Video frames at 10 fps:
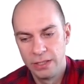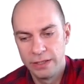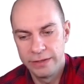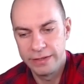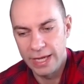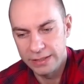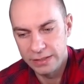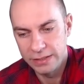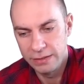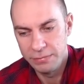that
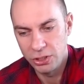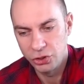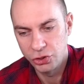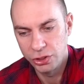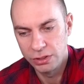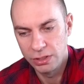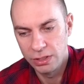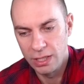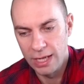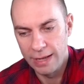commission
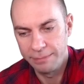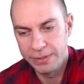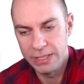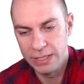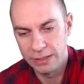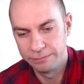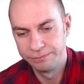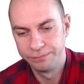up here.